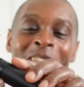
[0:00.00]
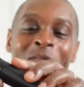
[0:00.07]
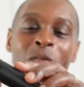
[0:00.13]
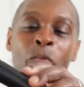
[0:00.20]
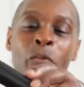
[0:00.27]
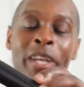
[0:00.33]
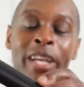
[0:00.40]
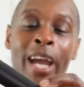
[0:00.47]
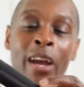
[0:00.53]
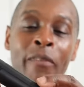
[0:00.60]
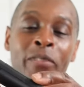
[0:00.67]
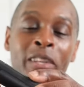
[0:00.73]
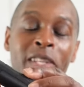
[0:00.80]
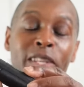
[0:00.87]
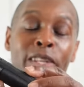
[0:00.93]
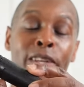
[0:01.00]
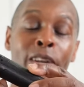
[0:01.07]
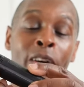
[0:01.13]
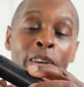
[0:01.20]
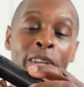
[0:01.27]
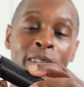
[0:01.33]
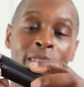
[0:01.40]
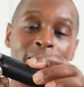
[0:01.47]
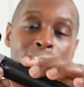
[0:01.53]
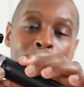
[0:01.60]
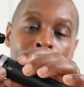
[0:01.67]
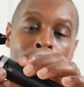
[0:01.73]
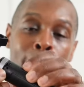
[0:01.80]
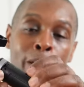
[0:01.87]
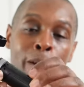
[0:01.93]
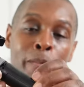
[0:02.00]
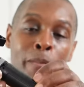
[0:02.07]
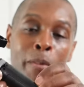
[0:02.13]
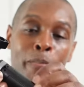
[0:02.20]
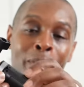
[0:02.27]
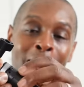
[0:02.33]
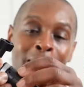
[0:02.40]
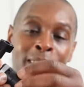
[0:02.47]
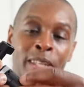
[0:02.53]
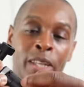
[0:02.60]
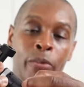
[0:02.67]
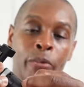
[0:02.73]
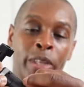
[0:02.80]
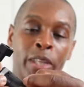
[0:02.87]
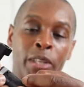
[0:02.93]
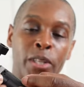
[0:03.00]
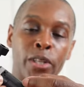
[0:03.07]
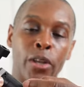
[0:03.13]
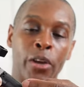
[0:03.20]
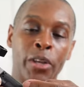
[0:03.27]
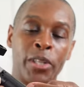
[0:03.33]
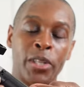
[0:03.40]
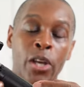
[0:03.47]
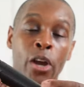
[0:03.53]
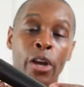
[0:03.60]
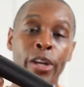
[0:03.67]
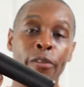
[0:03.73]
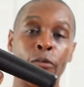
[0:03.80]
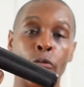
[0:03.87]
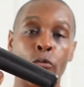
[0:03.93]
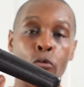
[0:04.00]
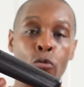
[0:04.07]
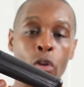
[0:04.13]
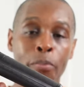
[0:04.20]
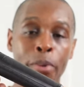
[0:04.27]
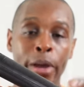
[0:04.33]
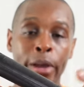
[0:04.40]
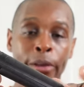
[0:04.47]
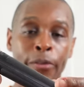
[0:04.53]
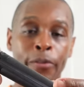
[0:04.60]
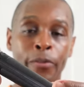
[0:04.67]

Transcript: we have this nice um, plastic with this nice kind of rubber